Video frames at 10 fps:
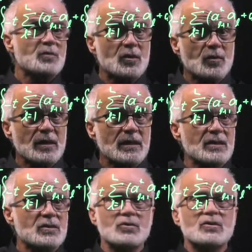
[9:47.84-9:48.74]
between
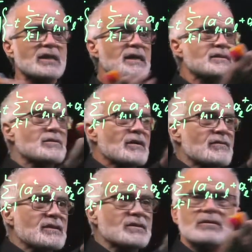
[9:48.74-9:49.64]
these two states, and we have
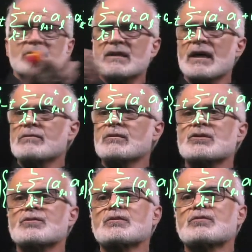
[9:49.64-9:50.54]
this term
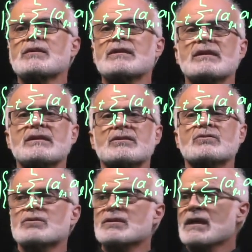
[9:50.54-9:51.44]
sandwiched between these
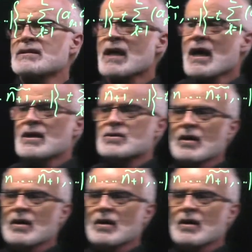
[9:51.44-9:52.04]
two states. So